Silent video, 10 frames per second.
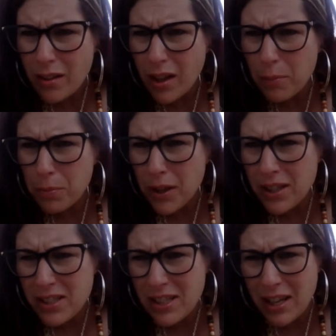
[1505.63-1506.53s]

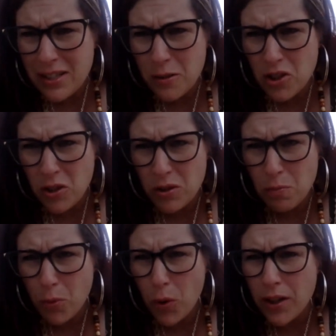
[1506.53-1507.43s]
Nightblade says she's
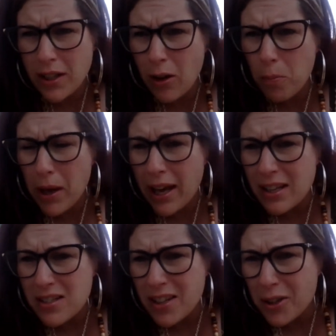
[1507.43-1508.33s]
born in El
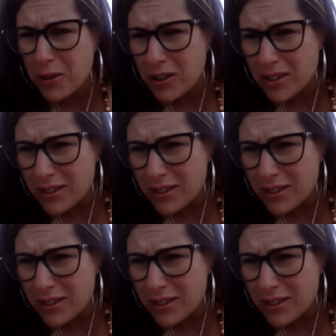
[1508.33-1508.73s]
Paso.